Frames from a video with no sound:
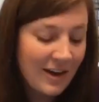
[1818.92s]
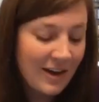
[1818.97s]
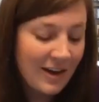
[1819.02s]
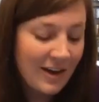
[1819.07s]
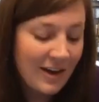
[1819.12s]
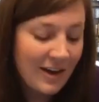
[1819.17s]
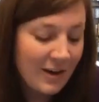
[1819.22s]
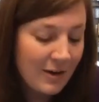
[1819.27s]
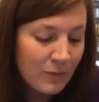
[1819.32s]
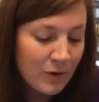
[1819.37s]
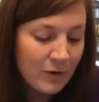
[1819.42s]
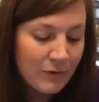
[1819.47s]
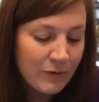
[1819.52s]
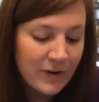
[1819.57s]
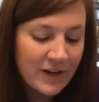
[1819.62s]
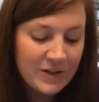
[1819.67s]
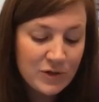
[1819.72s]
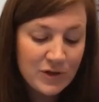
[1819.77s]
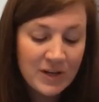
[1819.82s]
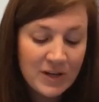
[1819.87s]
We're
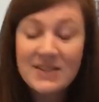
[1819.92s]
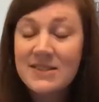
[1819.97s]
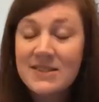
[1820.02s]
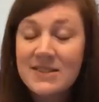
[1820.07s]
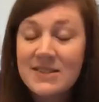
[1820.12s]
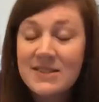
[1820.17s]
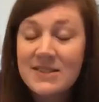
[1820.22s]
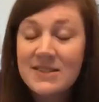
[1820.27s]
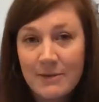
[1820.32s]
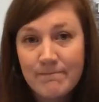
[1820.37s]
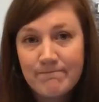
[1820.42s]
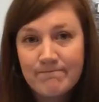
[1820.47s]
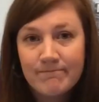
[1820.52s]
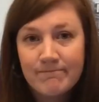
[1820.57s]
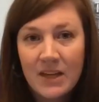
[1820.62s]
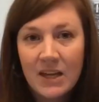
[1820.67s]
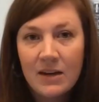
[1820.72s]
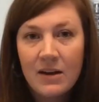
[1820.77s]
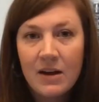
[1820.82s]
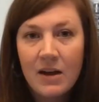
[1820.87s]
free to trust
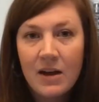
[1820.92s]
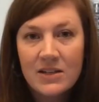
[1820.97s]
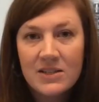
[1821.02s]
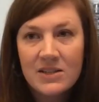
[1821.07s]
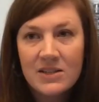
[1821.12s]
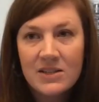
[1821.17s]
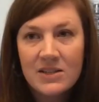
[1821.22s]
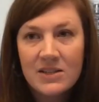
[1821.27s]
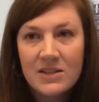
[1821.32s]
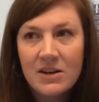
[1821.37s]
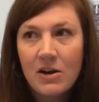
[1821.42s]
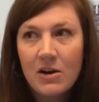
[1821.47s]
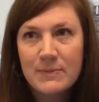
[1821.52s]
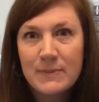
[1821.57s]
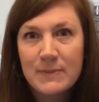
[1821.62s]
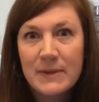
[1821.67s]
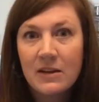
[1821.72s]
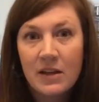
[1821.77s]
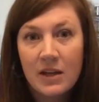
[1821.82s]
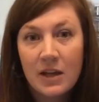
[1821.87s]
them and not to
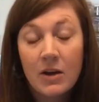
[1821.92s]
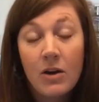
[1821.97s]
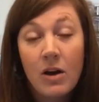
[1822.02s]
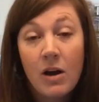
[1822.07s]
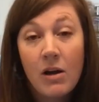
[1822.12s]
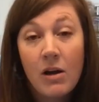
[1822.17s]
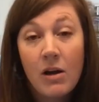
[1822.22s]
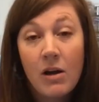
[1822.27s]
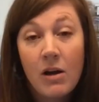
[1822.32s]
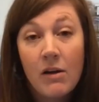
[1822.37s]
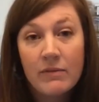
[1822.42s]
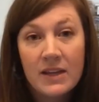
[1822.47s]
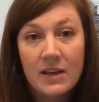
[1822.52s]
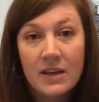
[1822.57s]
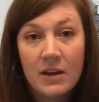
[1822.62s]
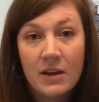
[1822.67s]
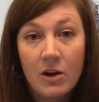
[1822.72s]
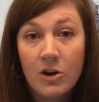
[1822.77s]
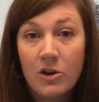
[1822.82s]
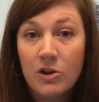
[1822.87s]
always be looking around
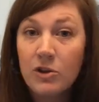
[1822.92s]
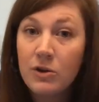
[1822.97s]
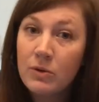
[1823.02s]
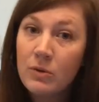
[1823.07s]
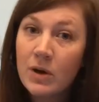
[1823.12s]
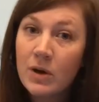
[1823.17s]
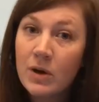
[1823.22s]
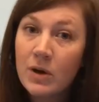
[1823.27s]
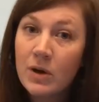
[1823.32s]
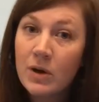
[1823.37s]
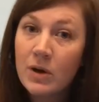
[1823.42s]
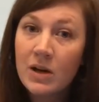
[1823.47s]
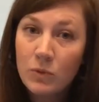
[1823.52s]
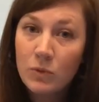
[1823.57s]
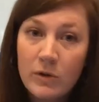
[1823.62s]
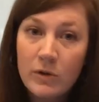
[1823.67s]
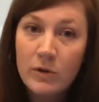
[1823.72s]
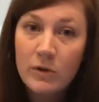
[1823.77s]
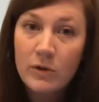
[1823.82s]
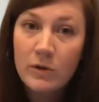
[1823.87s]
thinking, are you a
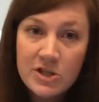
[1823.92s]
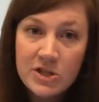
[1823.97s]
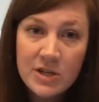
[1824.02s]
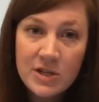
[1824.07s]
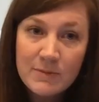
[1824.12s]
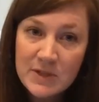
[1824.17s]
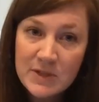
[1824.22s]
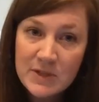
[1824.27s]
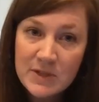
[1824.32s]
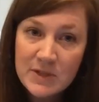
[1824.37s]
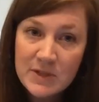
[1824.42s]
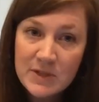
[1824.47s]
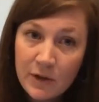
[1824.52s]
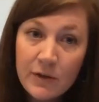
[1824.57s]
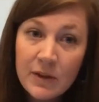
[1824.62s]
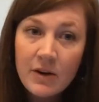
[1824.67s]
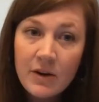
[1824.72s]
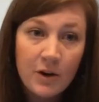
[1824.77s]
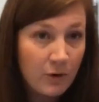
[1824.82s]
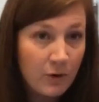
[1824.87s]
wolf in sheep's
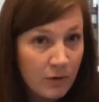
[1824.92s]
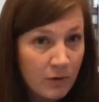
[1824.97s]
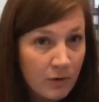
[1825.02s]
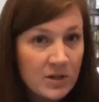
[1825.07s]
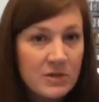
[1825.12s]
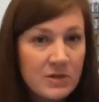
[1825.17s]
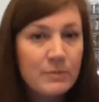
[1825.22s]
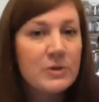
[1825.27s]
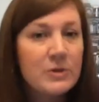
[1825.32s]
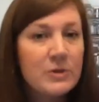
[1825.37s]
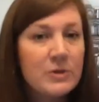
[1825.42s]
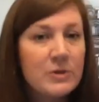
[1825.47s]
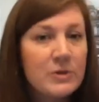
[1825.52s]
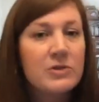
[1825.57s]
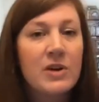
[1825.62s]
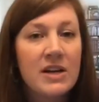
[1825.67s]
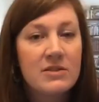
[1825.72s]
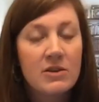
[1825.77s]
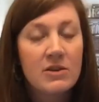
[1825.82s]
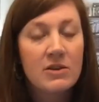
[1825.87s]
clothing? Are you going to
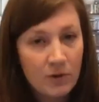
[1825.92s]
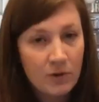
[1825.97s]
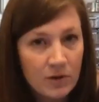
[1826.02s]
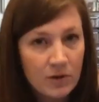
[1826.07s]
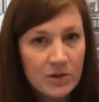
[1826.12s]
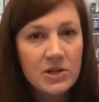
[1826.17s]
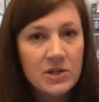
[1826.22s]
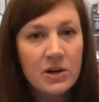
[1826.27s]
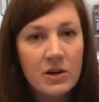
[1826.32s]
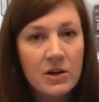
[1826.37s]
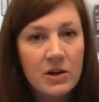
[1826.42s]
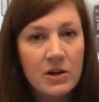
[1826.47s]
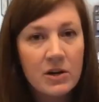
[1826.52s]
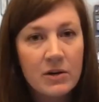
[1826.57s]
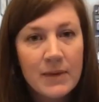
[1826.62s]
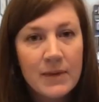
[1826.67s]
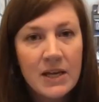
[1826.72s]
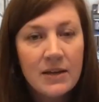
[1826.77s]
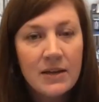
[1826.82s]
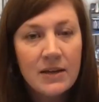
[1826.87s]
betray us? Are you going to
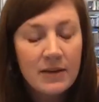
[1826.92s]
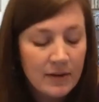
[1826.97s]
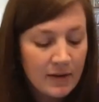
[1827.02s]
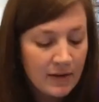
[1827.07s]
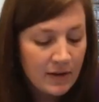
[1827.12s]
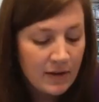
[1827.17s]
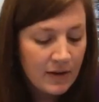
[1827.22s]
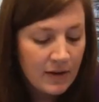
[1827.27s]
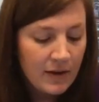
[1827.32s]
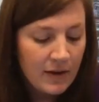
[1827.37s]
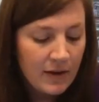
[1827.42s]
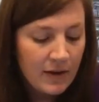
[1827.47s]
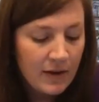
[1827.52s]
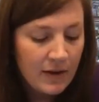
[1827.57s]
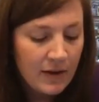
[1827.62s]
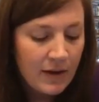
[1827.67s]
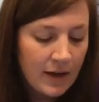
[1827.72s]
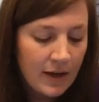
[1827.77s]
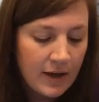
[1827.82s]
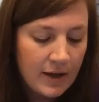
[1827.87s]
hurt me?
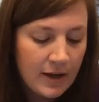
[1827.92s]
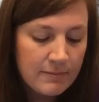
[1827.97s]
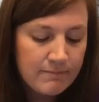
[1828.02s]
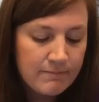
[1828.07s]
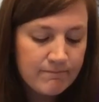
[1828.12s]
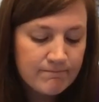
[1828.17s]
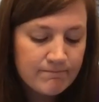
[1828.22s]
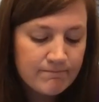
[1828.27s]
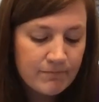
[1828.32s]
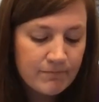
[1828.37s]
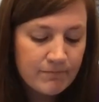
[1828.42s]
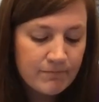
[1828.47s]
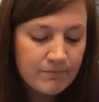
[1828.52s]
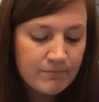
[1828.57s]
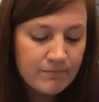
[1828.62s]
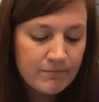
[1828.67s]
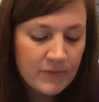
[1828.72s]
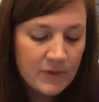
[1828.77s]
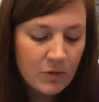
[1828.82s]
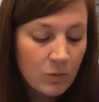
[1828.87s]

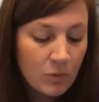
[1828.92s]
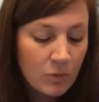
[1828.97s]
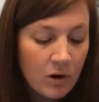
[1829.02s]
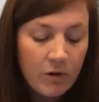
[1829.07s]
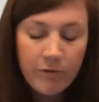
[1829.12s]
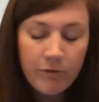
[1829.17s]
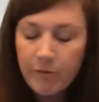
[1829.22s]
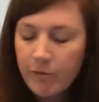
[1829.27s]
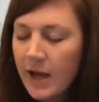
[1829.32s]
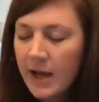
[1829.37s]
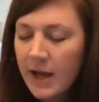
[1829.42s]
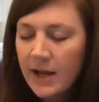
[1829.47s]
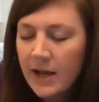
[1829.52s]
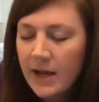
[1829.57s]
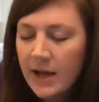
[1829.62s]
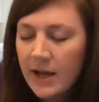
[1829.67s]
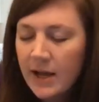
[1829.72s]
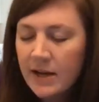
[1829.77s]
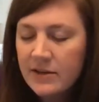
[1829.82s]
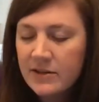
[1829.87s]
When we're
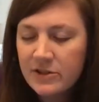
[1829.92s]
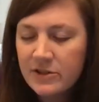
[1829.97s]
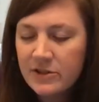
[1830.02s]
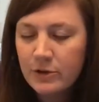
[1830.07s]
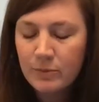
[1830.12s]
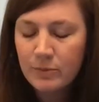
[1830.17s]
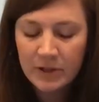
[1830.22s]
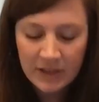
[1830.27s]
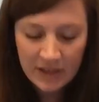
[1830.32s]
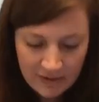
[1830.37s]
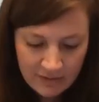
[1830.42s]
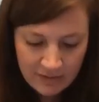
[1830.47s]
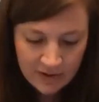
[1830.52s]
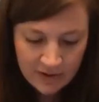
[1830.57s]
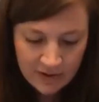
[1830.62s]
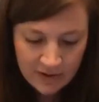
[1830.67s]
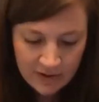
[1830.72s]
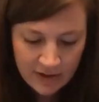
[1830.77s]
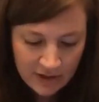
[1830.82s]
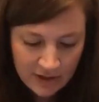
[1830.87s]
afraid to believe
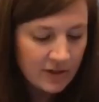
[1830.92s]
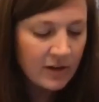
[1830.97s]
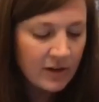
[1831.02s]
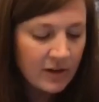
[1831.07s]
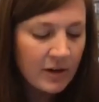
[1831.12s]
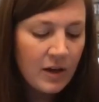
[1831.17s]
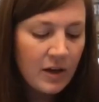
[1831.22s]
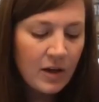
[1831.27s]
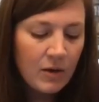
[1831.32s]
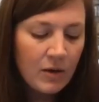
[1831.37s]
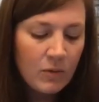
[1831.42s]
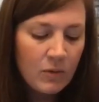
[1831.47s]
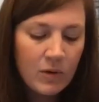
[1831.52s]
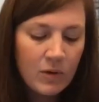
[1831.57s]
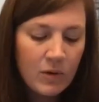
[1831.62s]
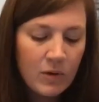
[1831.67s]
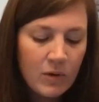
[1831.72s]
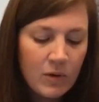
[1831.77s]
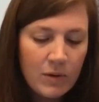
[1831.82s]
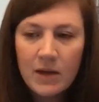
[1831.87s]
in each other,
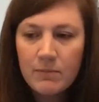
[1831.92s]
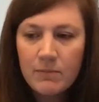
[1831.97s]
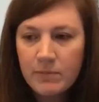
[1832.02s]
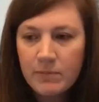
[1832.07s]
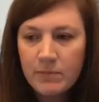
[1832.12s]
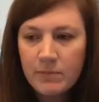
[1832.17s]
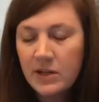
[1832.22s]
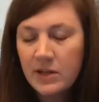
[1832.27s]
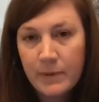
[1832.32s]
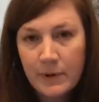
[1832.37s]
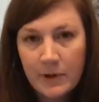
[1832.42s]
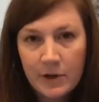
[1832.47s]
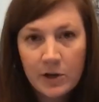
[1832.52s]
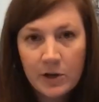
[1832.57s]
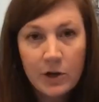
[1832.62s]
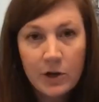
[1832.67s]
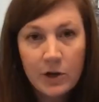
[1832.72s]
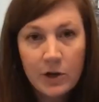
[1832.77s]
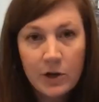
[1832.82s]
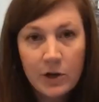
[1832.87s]
we may build up
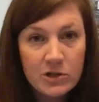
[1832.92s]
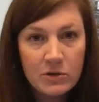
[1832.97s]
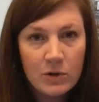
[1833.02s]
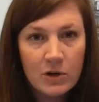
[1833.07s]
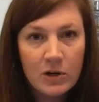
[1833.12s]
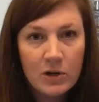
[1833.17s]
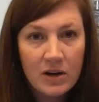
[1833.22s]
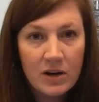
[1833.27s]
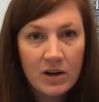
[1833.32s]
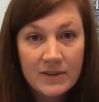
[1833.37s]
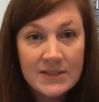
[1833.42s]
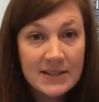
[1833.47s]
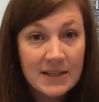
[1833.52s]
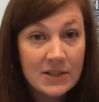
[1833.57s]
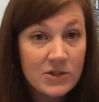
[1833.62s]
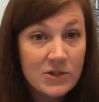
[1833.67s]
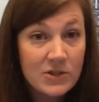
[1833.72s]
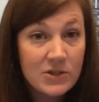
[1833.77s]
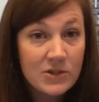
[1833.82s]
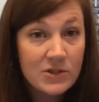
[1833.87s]
a culture where none of
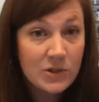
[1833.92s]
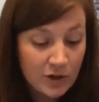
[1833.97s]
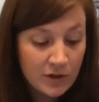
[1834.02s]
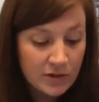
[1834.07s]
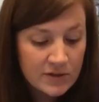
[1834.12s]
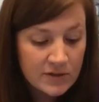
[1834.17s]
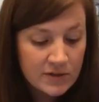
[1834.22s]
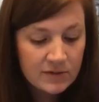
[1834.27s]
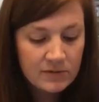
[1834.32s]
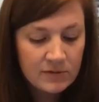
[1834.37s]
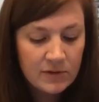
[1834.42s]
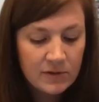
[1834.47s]
us gets hurt,